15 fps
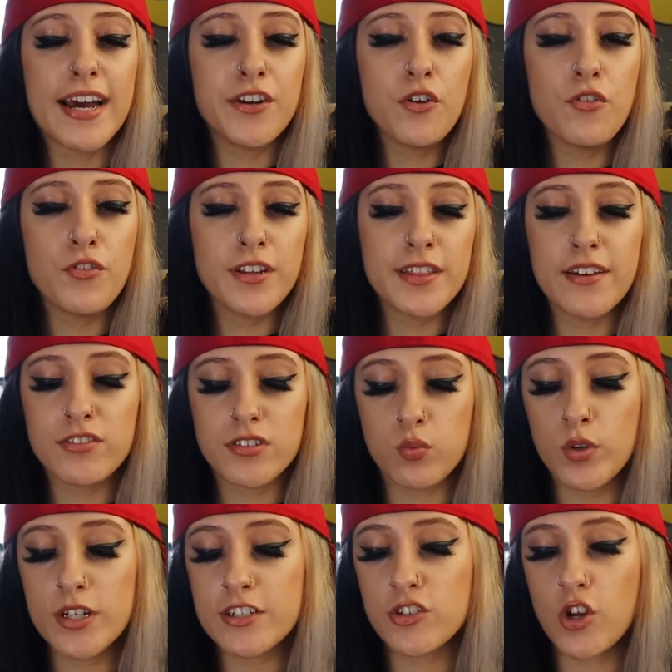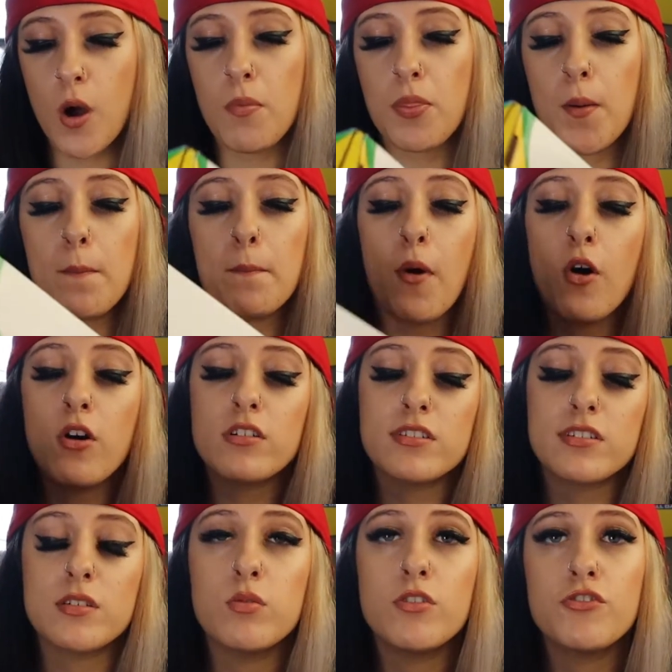I don't think they've switched up the
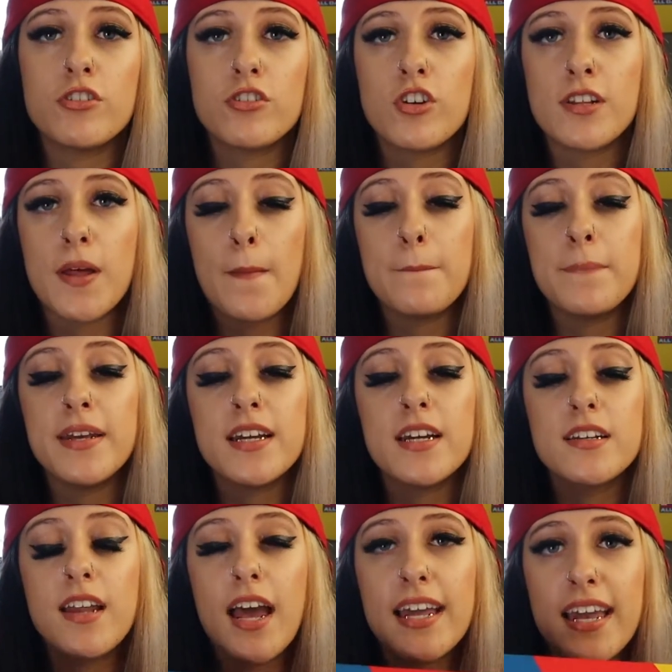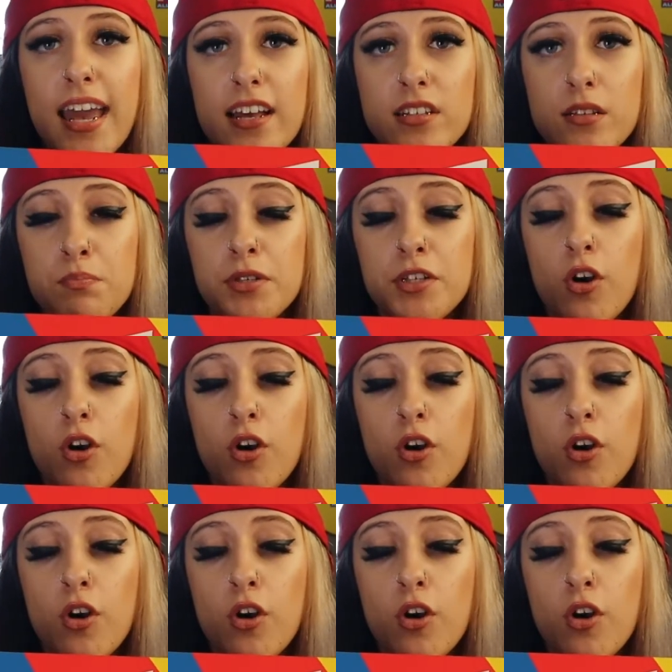box. We've just got that big Nike SB